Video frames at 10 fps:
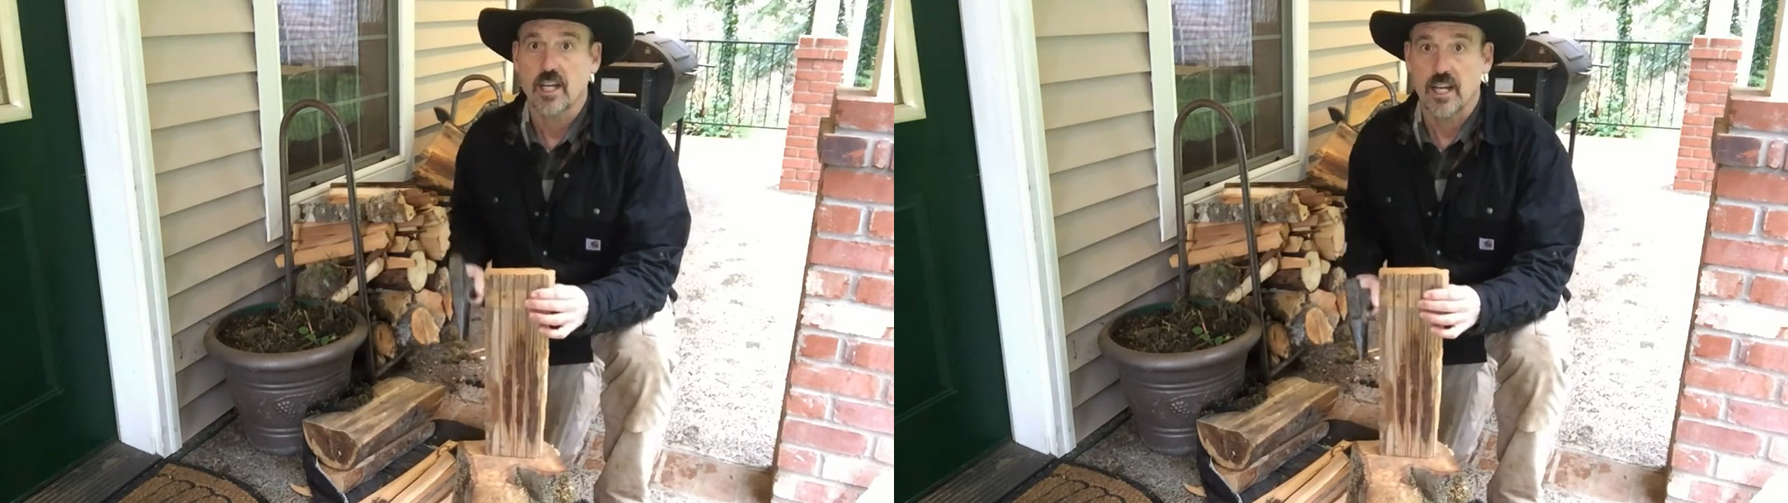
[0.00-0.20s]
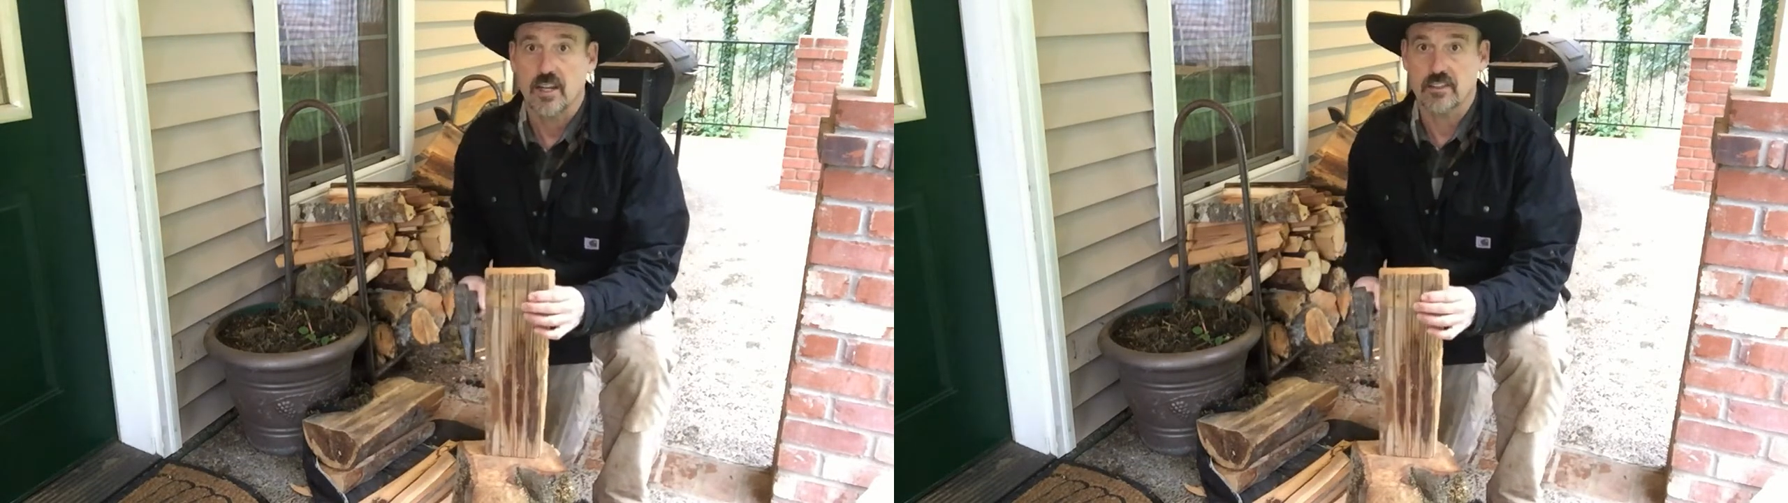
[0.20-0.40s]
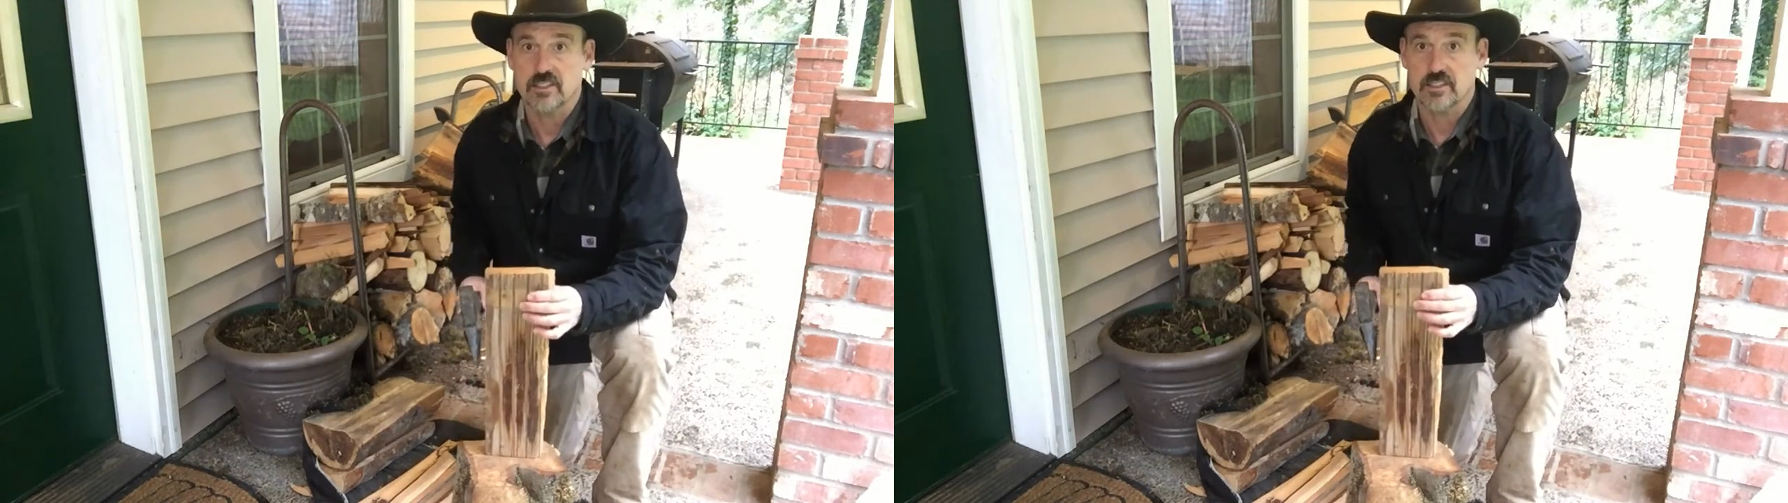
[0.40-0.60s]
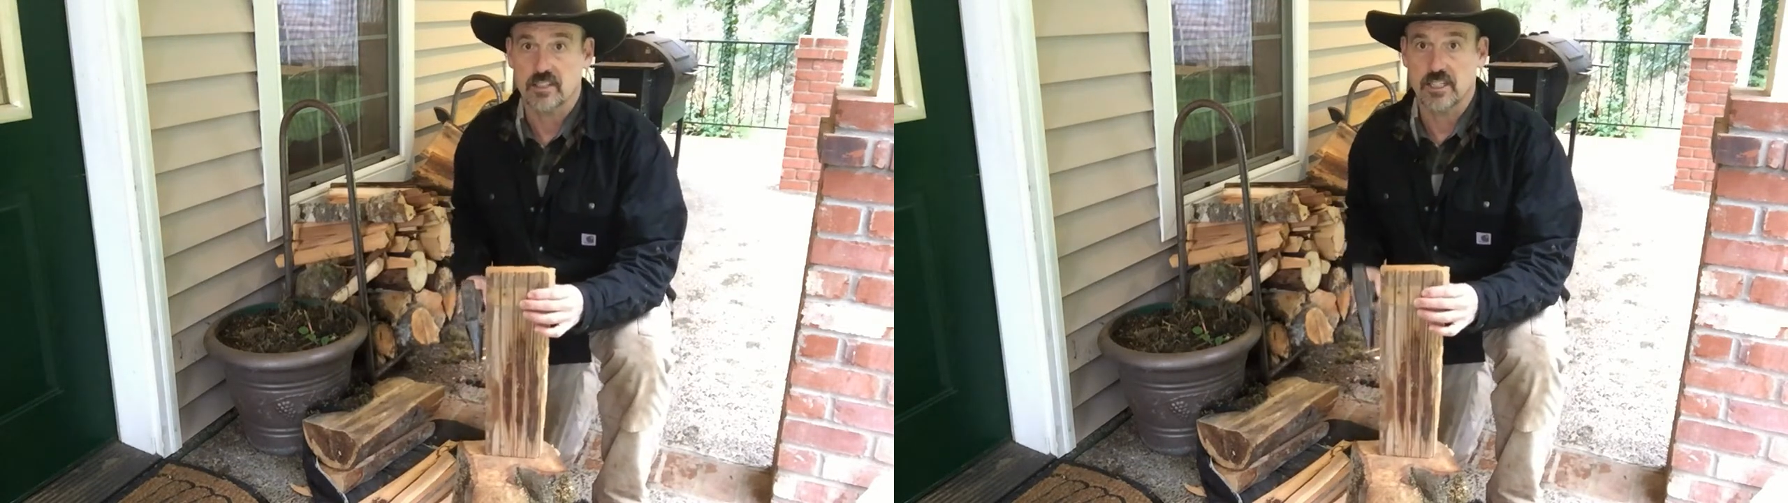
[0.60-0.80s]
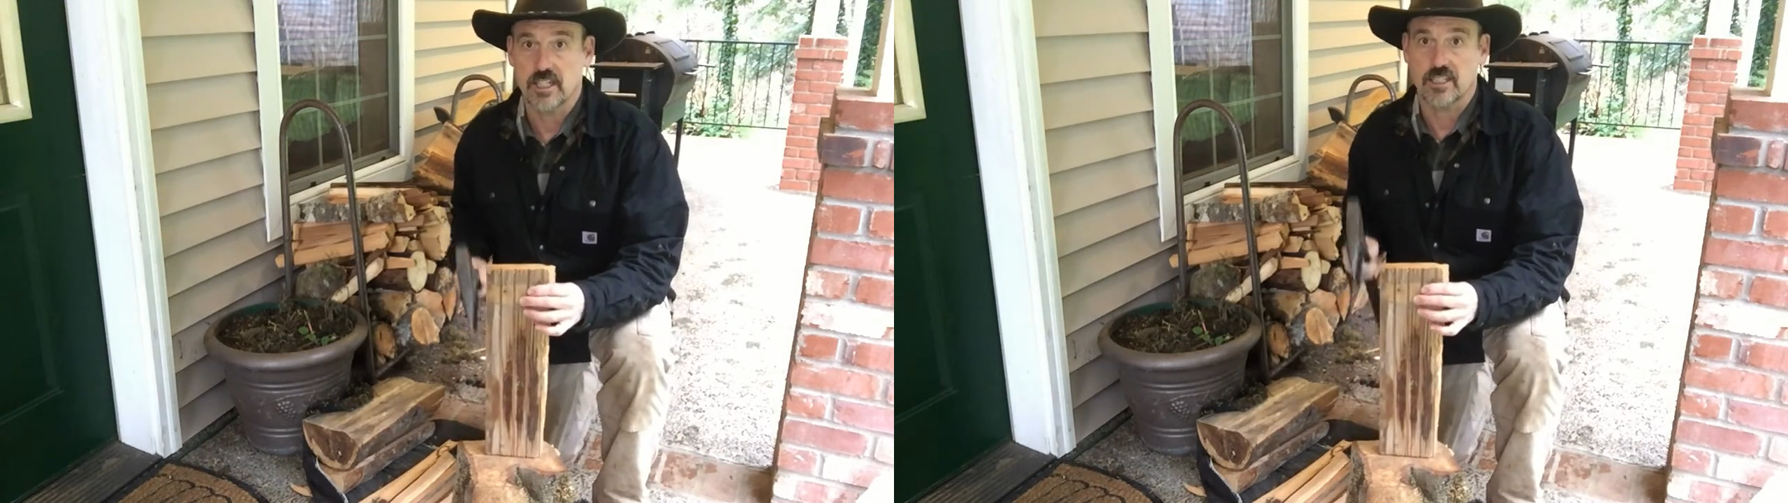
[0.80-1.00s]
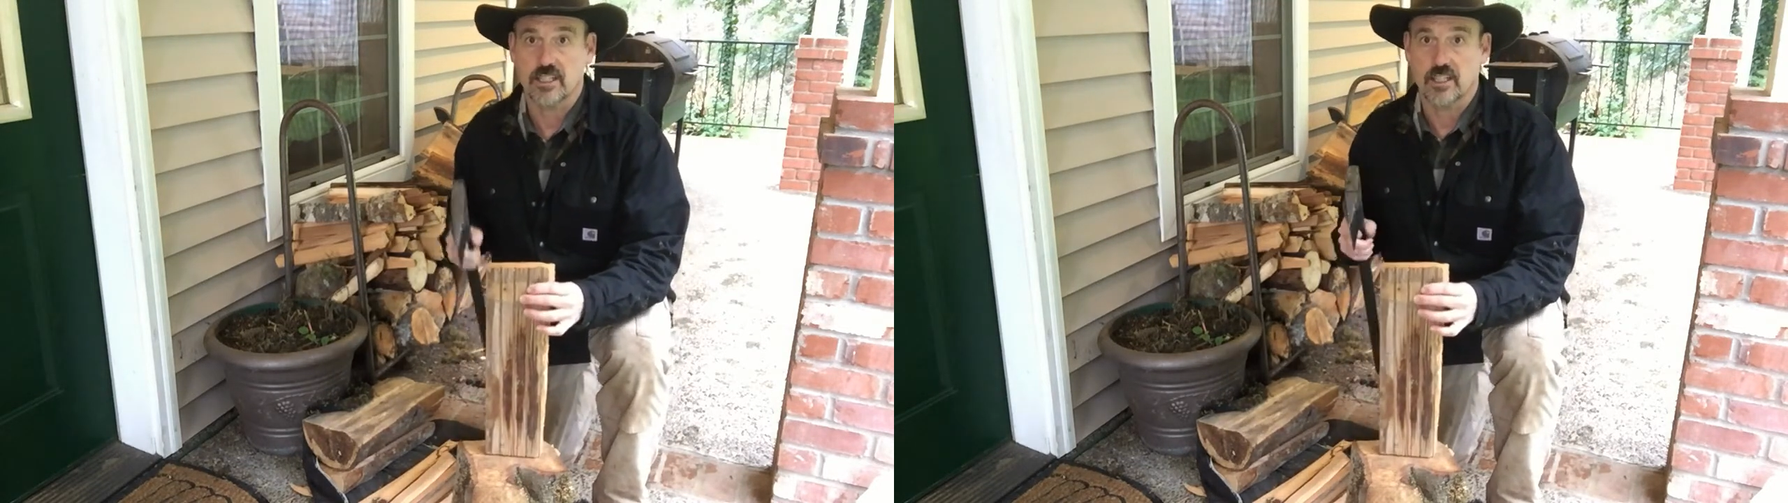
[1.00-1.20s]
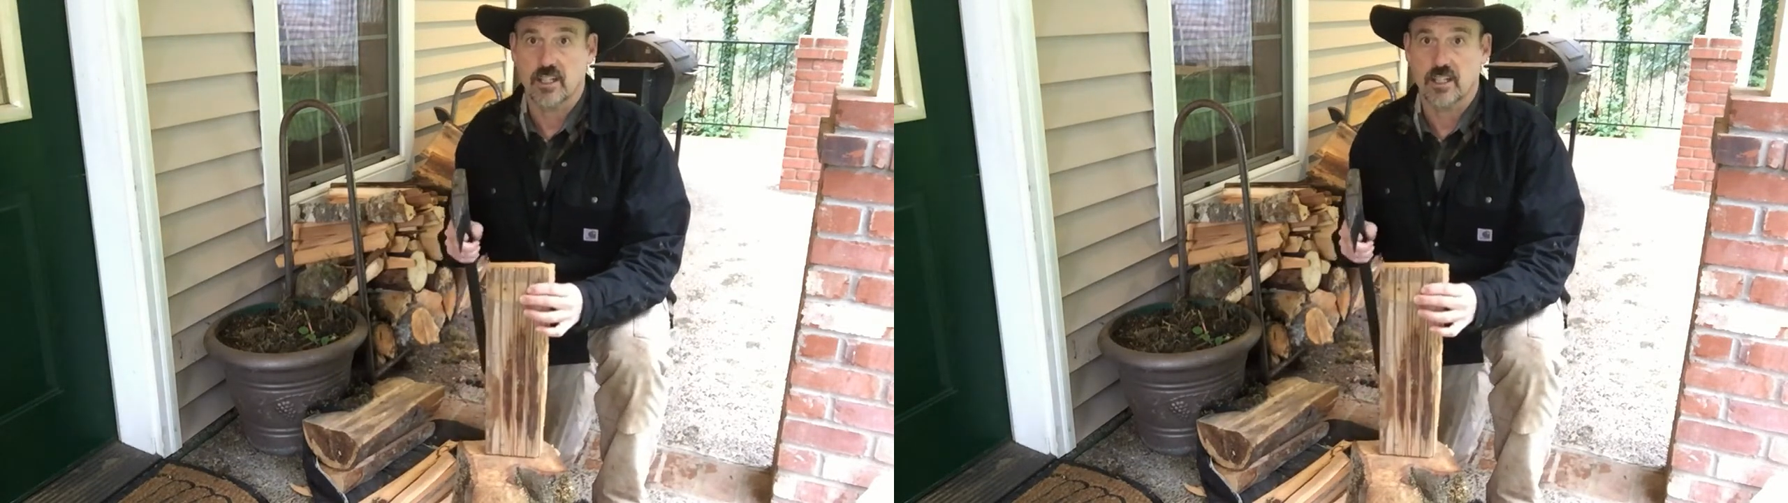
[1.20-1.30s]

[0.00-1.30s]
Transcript: and this is a technique that